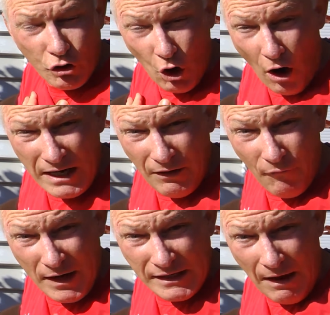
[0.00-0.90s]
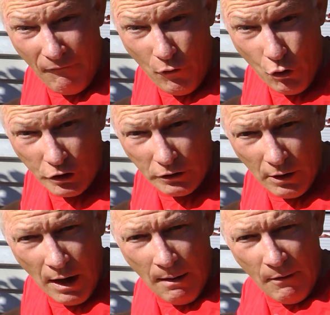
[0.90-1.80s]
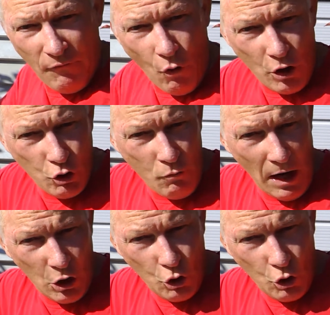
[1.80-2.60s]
So I need to fix that first before I do my